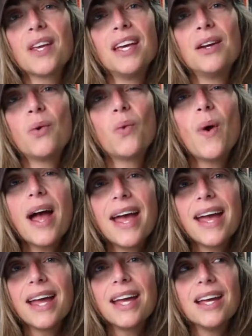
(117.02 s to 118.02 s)
in a
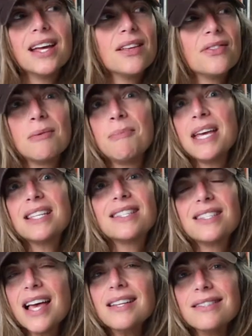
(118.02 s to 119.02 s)
way that makes
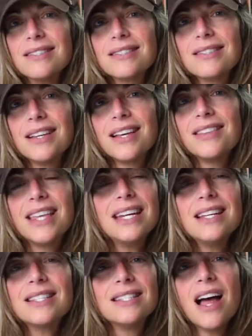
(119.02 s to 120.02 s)
sense, that
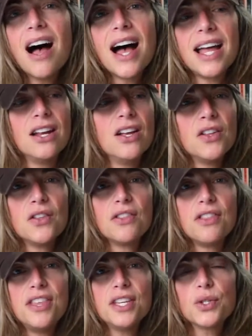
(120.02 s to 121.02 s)
is not
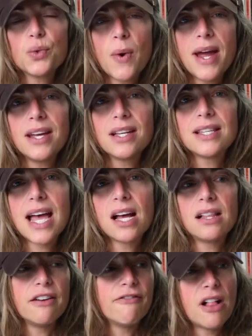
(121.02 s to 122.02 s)
this way
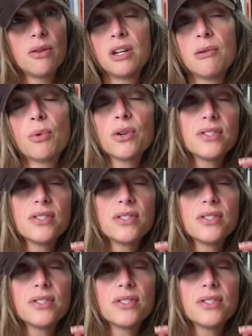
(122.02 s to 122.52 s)
exactly. Follow number